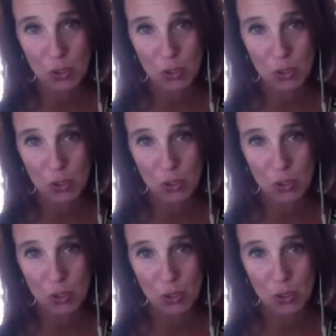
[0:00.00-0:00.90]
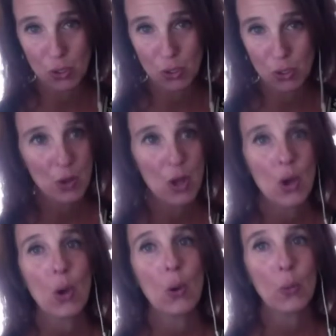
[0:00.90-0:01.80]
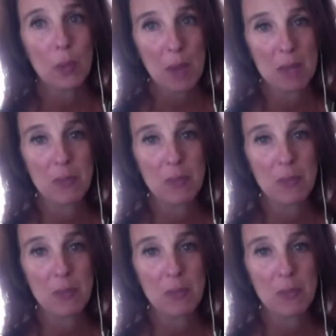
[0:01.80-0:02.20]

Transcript: Take the time to consider.